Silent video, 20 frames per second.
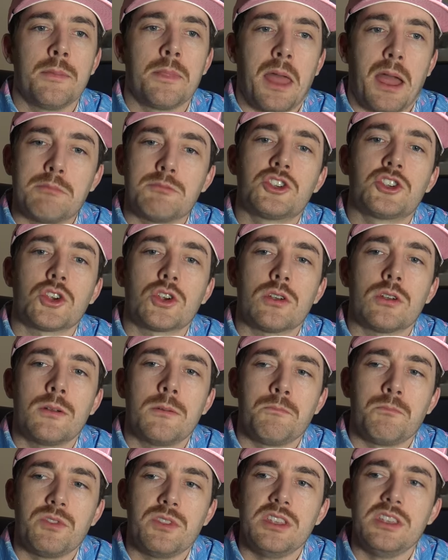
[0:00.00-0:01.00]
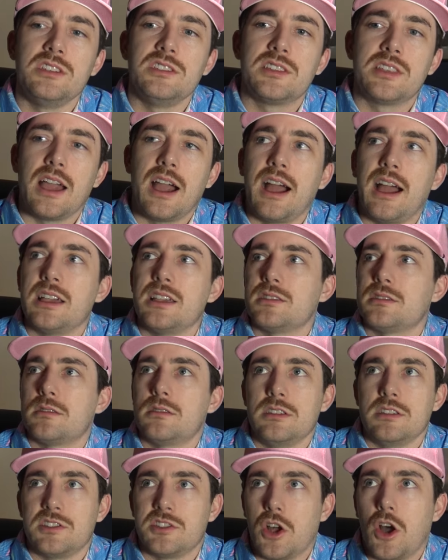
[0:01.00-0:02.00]
I'm sure these guys,
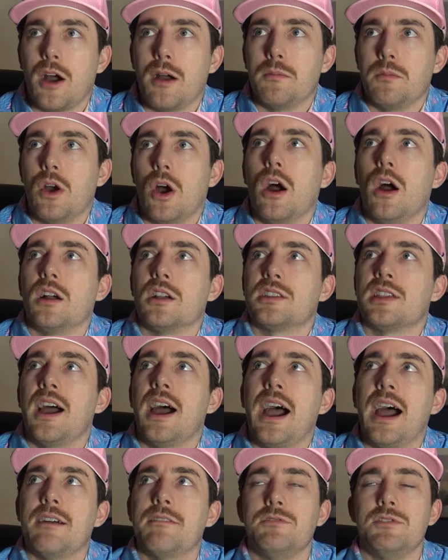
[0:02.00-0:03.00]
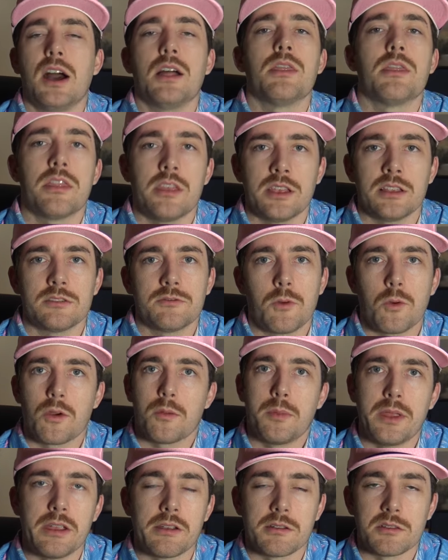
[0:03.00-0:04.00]
these top dogs, have done things for
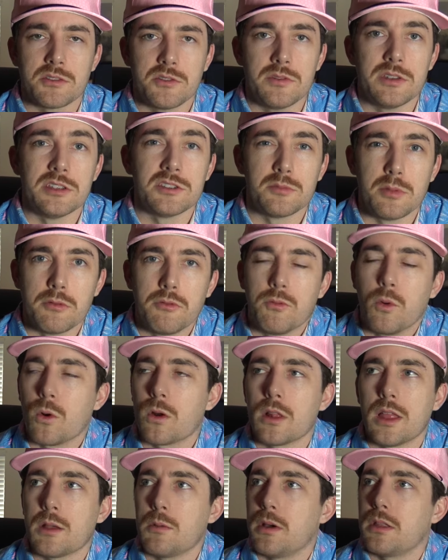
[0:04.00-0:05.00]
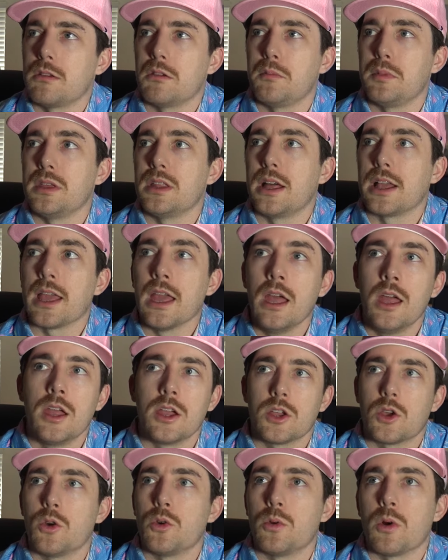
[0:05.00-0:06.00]
appearance fees before, like whether it be like
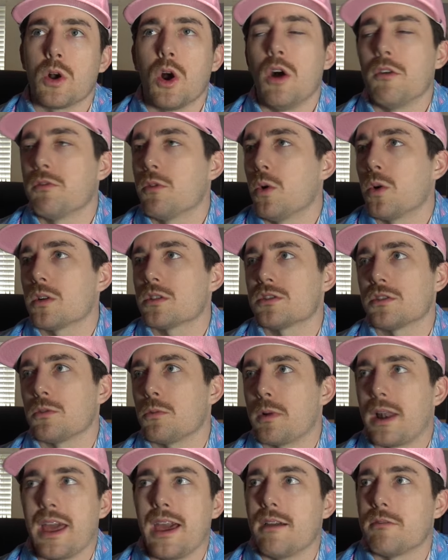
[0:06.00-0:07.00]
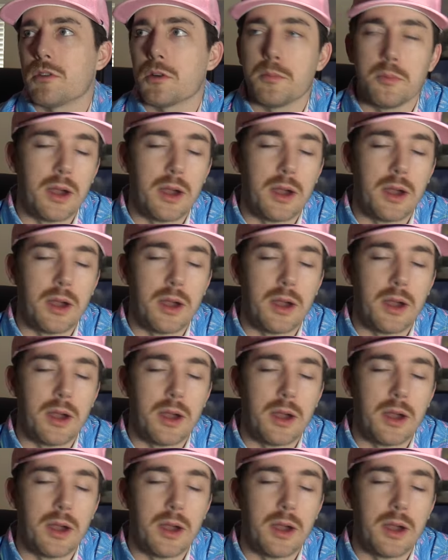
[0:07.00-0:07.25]
go to a golf course or whatever.